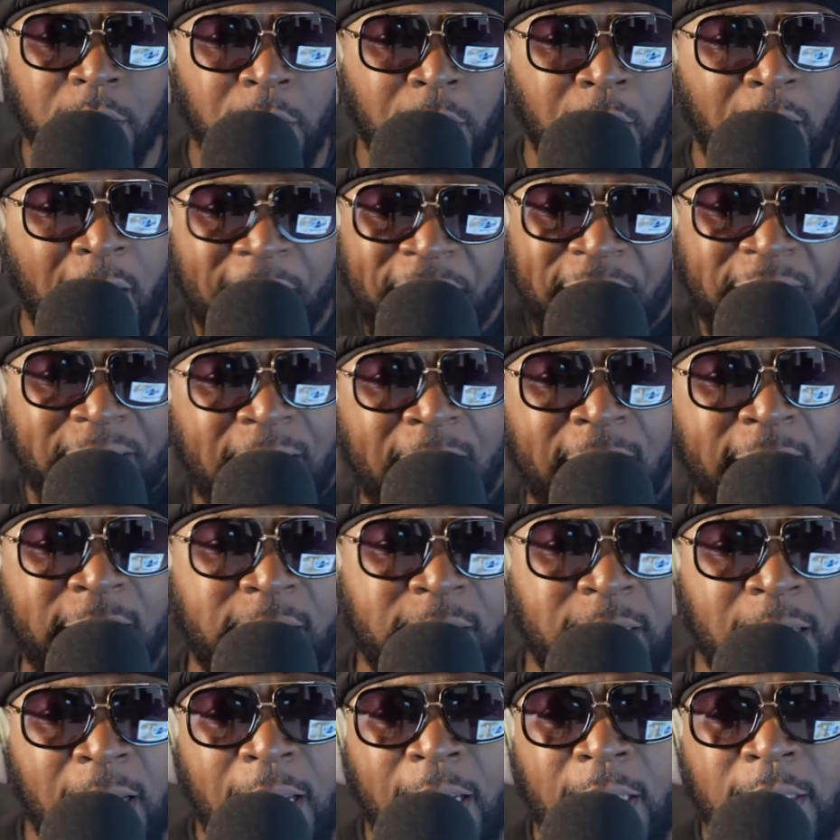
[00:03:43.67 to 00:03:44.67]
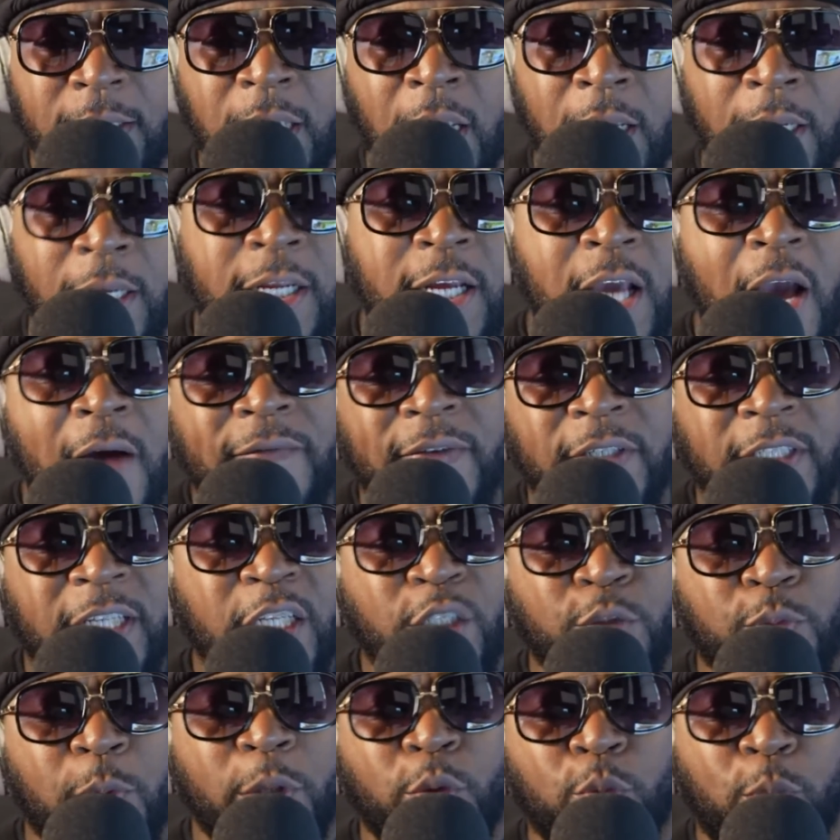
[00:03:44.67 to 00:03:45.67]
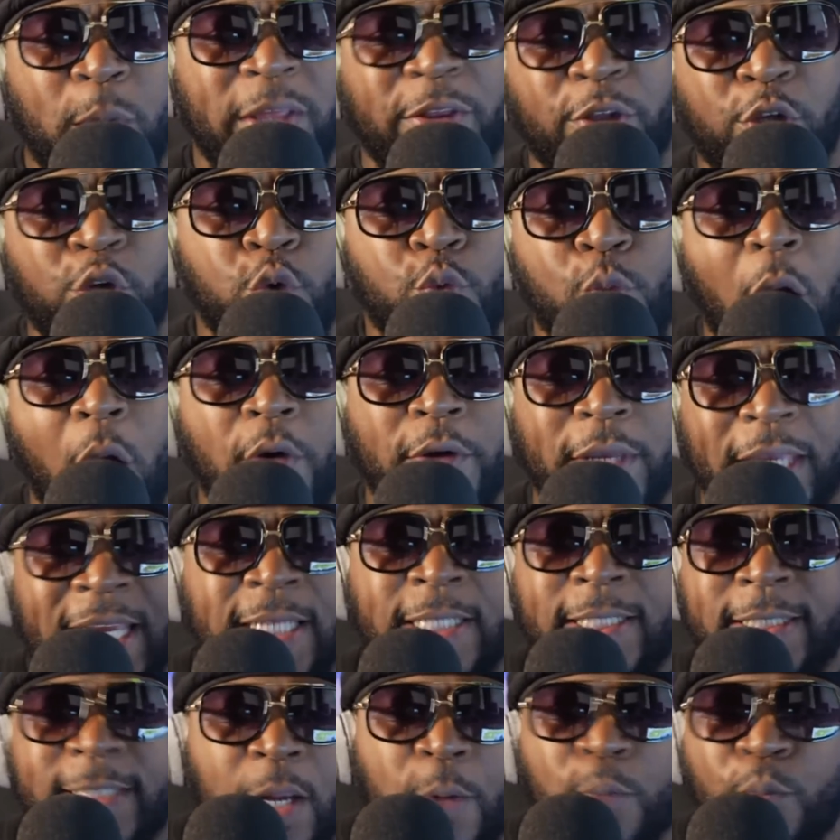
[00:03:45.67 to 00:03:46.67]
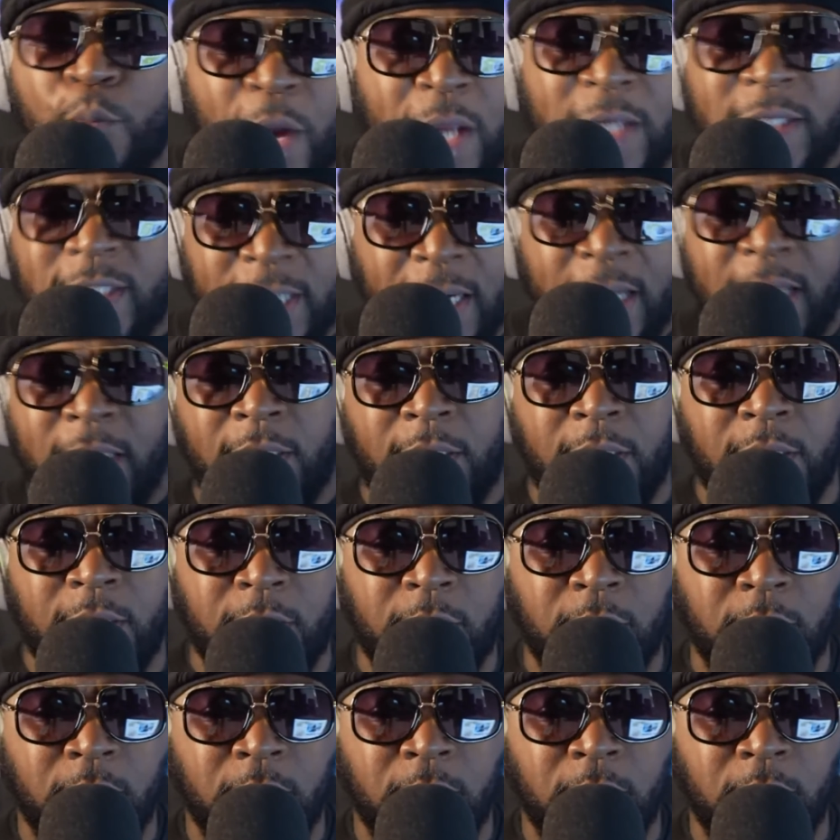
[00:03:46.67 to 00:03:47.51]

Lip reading: Everything change. The confidence with you walk in somewhere changes.